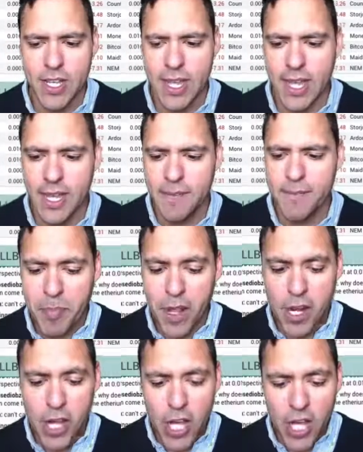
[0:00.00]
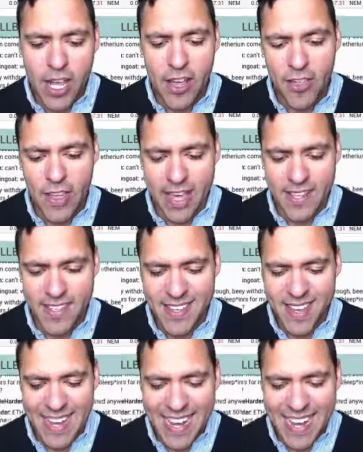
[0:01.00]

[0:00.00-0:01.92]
okay? But look at this.